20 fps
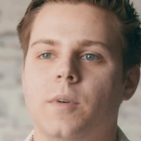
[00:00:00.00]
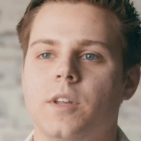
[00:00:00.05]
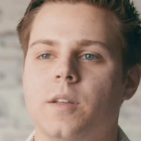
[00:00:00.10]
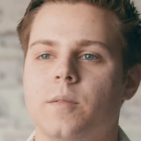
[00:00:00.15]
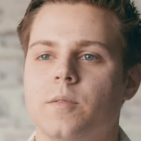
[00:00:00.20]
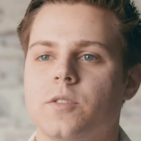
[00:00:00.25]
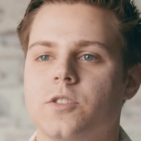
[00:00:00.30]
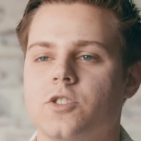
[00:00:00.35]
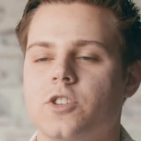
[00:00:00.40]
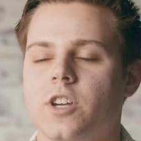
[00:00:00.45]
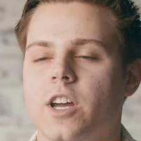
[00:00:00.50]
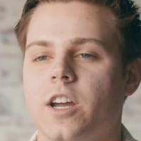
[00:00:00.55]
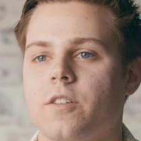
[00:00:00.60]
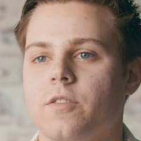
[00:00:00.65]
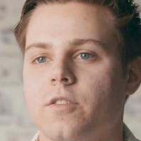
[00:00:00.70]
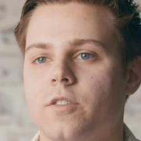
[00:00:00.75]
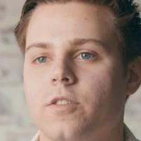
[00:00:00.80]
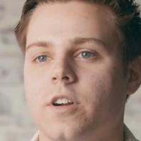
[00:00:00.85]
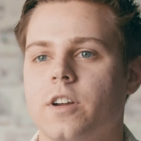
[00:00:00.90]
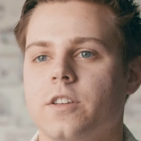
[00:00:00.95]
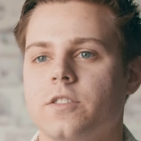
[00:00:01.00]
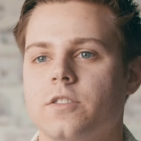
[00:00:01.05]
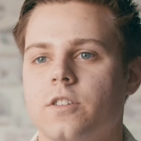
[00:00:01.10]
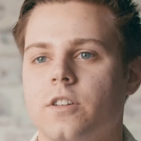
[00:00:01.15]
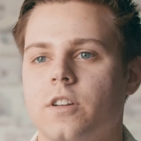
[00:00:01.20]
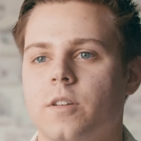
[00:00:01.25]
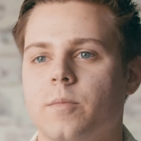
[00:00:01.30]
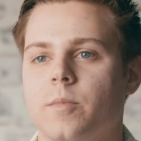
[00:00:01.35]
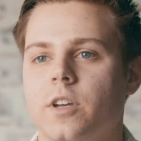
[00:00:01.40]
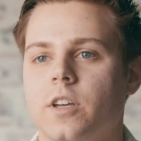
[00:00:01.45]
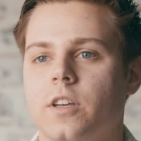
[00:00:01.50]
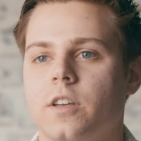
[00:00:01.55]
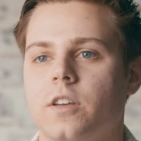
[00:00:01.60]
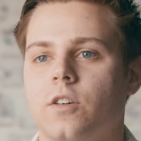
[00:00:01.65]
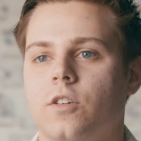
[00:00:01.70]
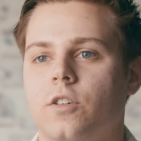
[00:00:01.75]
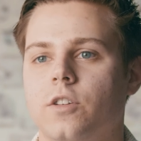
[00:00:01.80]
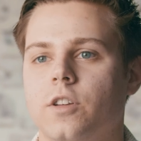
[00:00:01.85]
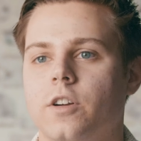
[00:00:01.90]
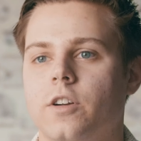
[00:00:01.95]
My name is Jack Ritherizer and I'm a
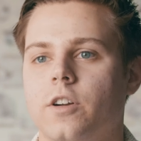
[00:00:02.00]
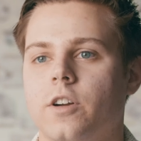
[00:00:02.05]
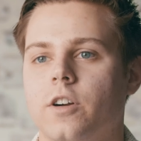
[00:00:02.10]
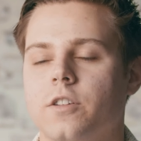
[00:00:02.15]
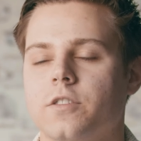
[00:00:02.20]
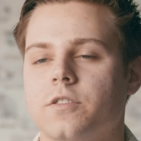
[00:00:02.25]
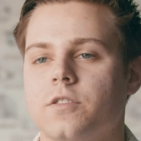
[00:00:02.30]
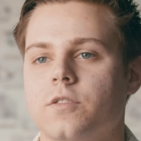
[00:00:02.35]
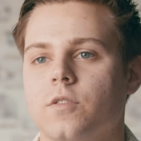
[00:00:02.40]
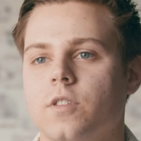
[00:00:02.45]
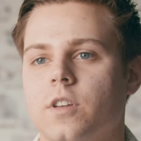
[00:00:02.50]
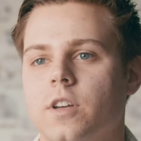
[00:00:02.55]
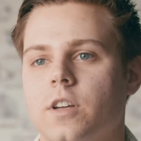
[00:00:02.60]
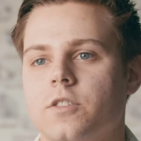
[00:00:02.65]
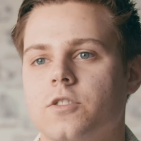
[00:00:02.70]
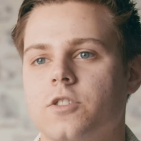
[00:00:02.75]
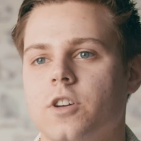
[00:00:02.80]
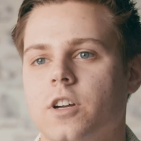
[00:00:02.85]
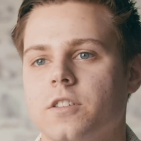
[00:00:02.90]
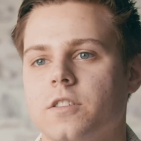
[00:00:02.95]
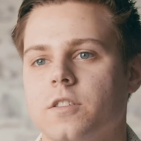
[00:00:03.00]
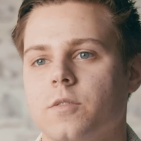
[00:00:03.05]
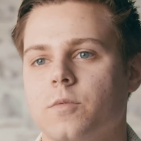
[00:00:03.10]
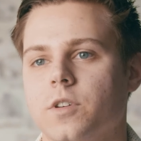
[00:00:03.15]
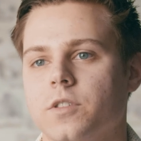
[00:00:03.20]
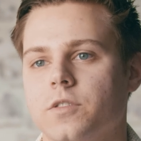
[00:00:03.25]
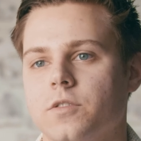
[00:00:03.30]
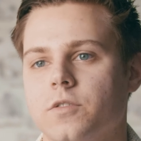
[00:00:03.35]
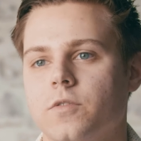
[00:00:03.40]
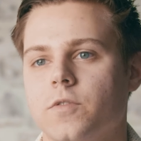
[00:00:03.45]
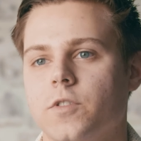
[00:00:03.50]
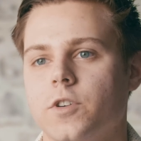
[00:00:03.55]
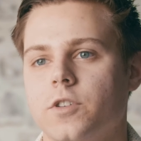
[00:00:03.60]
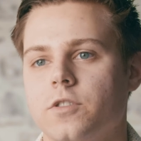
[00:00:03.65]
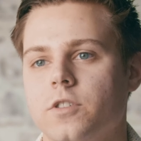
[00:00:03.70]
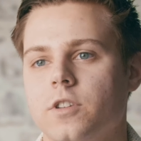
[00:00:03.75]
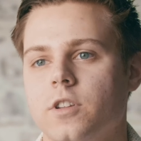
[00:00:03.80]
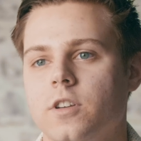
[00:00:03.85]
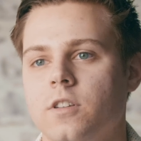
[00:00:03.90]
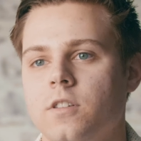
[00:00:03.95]
culinary arts student at Johnson & Wales
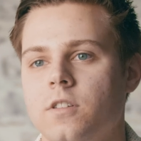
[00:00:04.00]
University.